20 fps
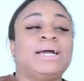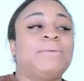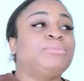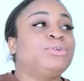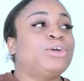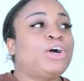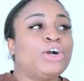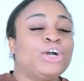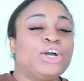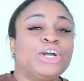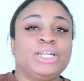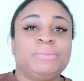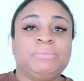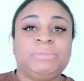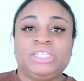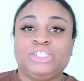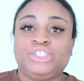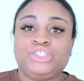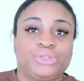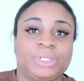I'm not going to
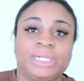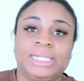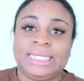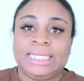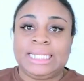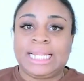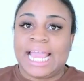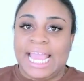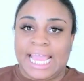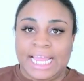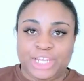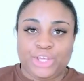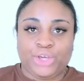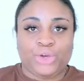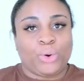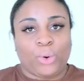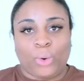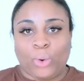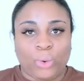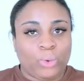be drilling any
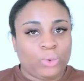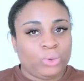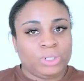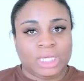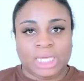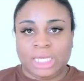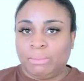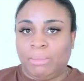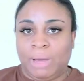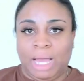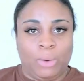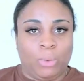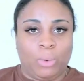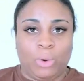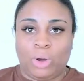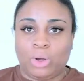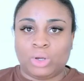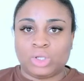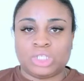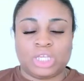hole in my
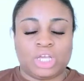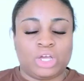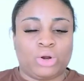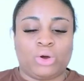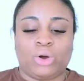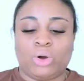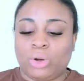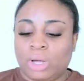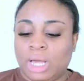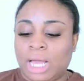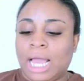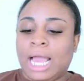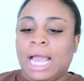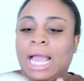walls at all.